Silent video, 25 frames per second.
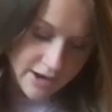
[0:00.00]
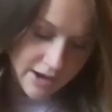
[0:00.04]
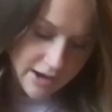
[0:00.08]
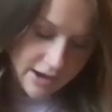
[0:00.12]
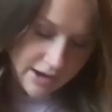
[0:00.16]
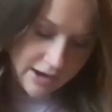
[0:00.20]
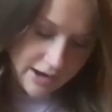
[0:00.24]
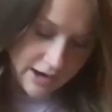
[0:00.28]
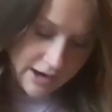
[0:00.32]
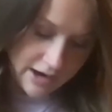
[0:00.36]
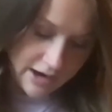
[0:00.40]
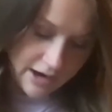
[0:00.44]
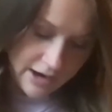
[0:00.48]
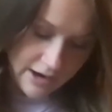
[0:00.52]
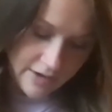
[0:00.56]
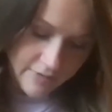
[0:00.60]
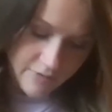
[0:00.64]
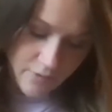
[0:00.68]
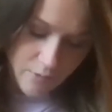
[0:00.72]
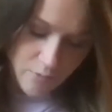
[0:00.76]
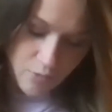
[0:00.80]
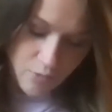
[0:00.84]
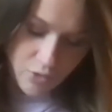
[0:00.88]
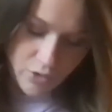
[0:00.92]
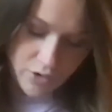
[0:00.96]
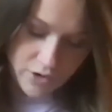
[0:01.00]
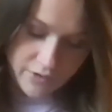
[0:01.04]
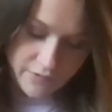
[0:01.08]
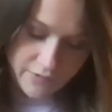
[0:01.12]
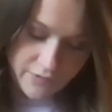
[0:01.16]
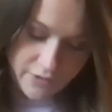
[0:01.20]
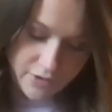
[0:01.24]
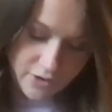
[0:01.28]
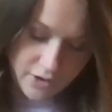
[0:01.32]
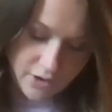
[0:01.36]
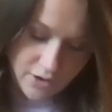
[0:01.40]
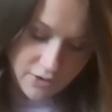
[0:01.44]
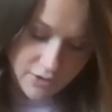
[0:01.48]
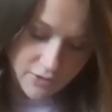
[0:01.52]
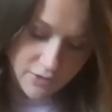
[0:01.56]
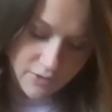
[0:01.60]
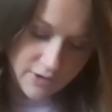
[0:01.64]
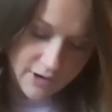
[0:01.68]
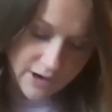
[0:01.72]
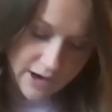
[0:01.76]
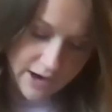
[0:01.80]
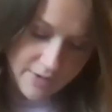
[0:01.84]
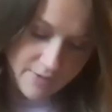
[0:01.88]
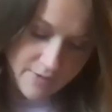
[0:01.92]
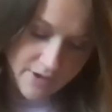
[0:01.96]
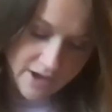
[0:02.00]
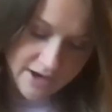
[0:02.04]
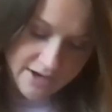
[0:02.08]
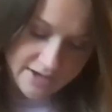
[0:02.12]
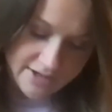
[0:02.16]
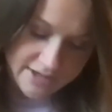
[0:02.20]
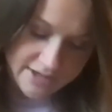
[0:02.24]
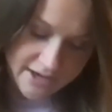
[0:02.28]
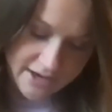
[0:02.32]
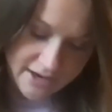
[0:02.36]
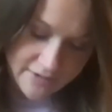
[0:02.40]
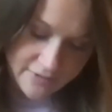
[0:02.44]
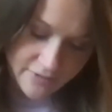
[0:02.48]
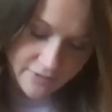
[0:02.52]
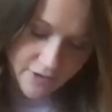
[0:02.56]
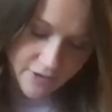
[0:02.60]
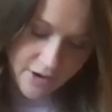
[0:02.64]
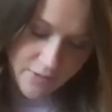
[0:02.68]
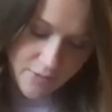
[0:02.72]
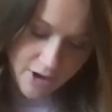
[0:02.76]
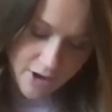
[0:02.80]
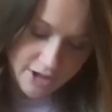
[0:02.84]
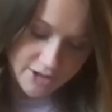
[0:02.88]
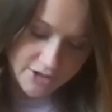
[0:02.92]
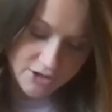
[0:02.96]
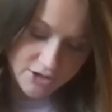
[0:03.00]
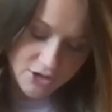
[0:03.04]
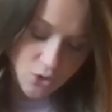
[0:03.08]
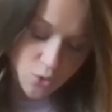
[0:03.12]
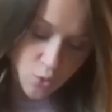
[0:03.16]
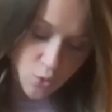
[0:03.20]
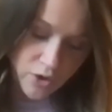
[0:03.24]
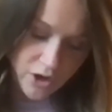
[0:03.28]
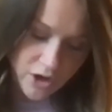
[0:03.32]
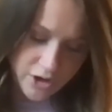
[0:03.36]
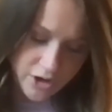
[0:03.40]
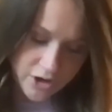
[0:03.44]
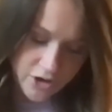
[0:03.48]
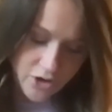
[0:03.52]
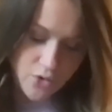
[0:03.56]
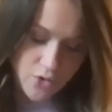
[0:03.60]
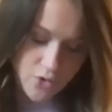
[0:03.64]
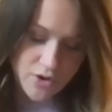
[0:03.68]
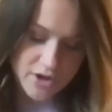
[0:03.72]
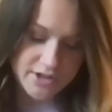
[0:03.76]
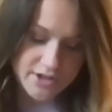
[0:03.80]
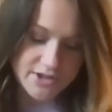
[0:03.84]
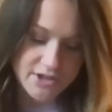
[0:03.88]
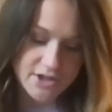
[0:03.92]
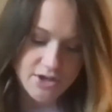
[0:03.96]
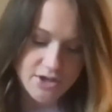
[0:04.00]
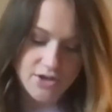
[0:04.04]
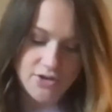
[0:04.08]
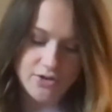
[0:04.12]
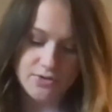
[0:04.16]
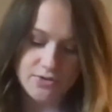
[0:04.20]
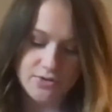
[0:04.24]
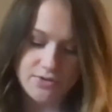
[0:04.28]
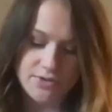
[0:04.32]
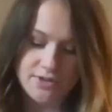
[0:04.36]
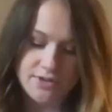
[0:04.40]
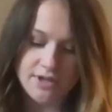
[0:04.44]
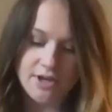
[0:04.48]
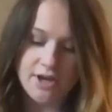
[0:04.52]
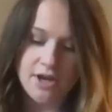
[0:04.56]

And I have a board for you that I made a 10 frame on. So we are going to use